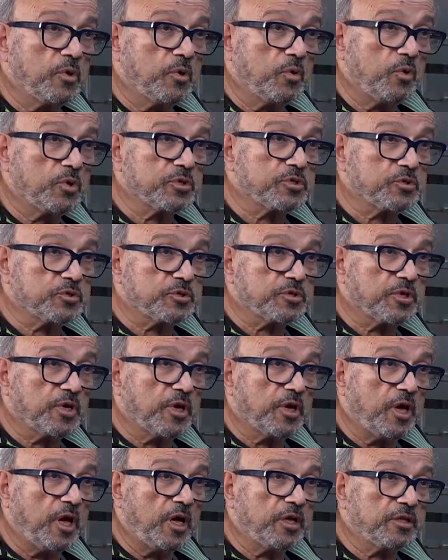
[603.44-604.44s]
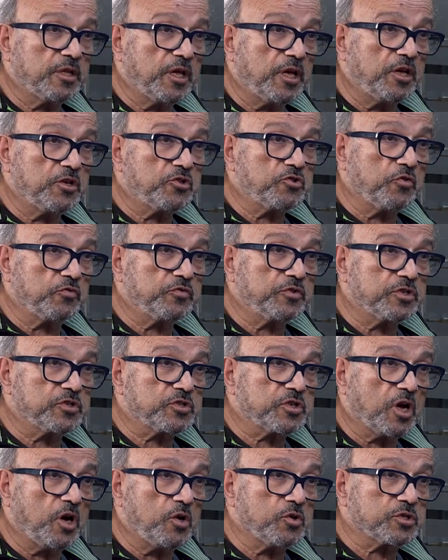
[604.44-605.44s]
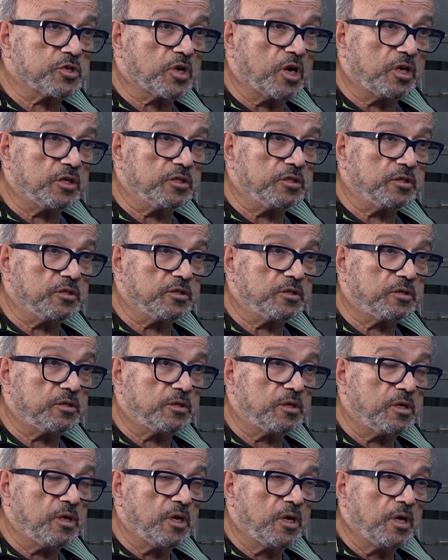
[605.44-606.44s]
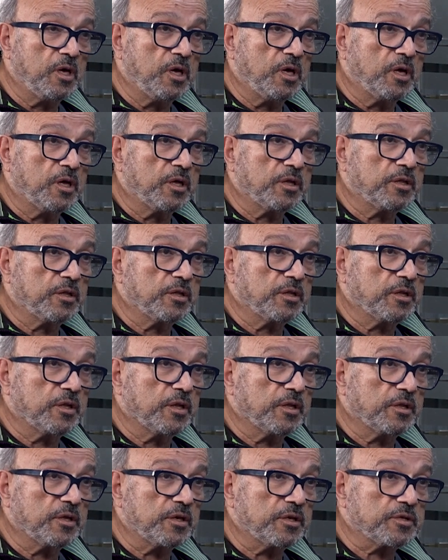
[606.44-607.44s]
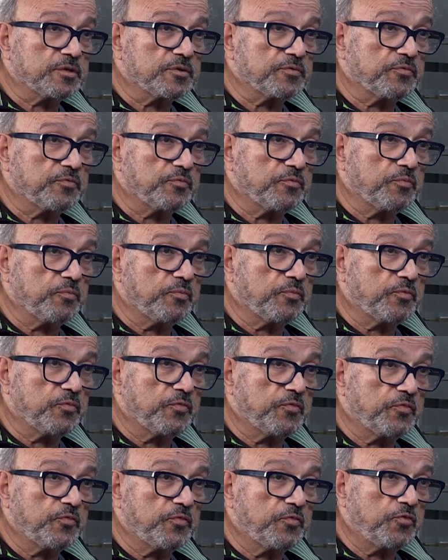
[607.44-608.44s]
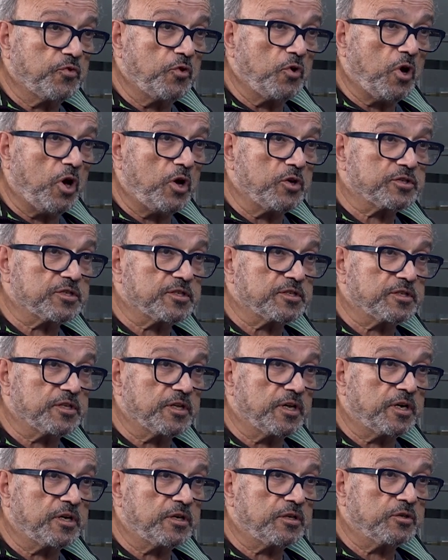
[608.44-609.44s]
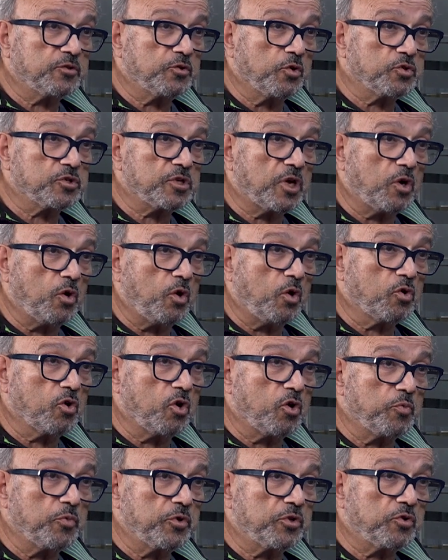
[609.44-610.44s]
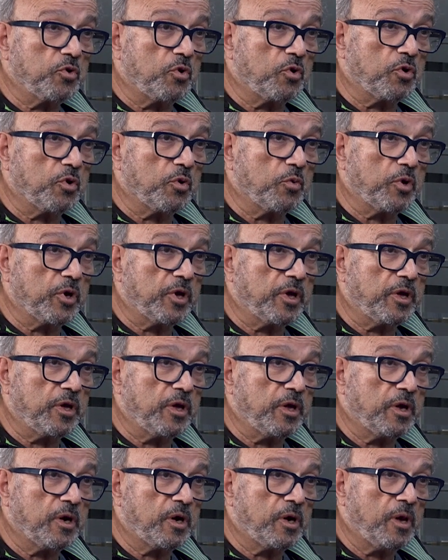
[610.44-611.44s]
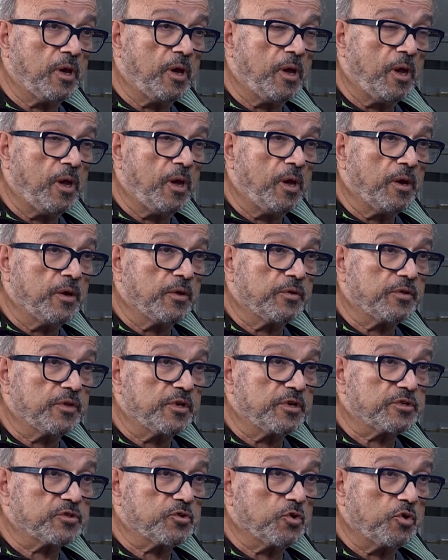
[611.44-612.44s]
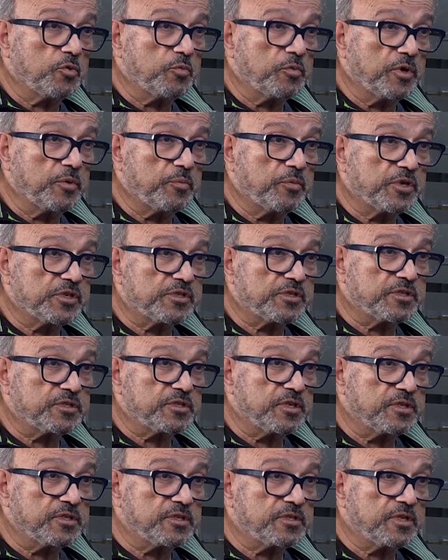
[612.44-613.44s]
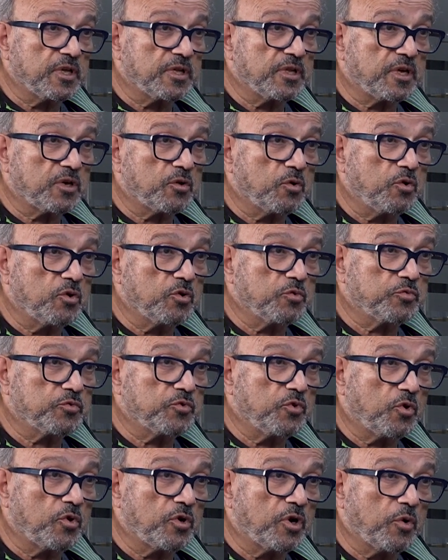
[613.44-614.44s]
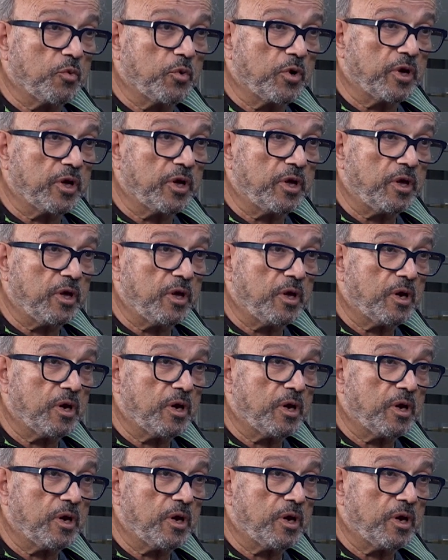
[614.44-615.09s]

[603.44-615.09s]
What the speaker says: was at the edge of this house garden. There's few houses there. Those are all going to be torn away. There's going to be businesses that are going to turn away.